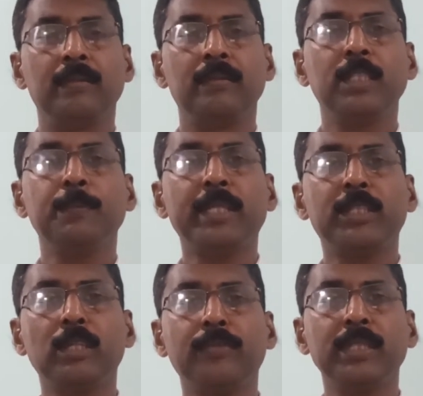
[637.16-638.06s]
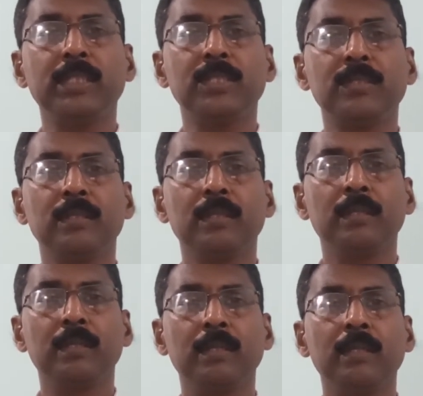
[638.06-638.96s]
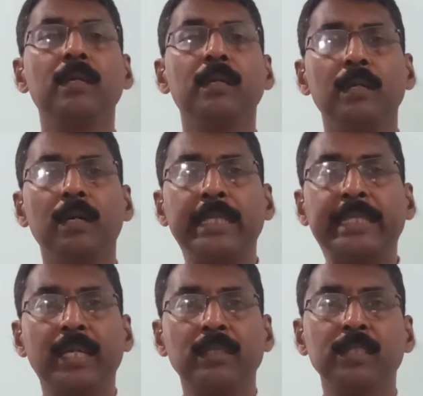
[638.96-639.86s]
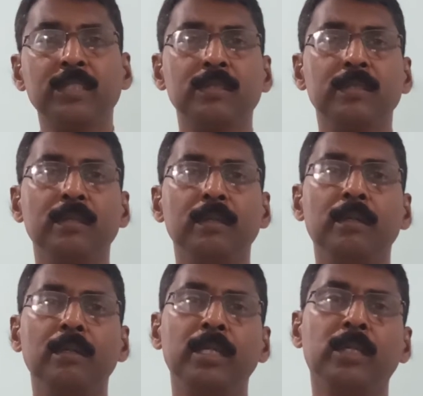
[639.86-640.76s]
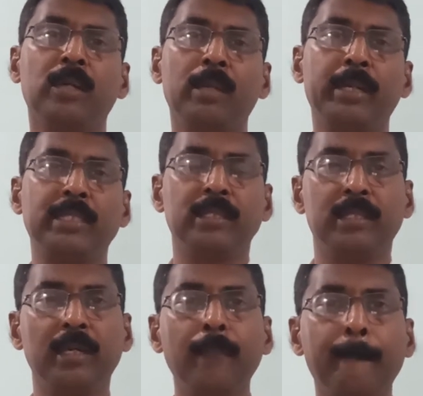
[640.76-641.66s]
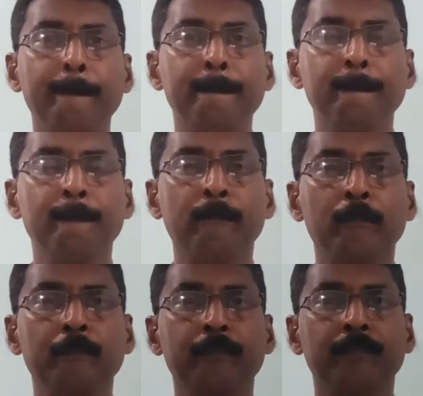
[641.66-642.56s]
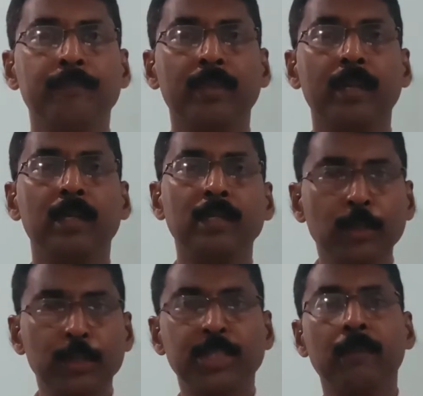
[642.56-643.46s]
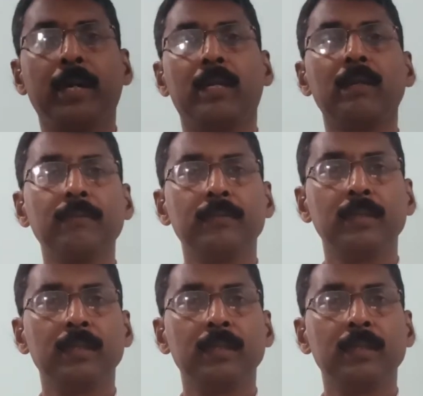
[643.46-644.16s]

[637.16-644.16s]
these bacteriophages attack this E. coli bacteria in the usual manner.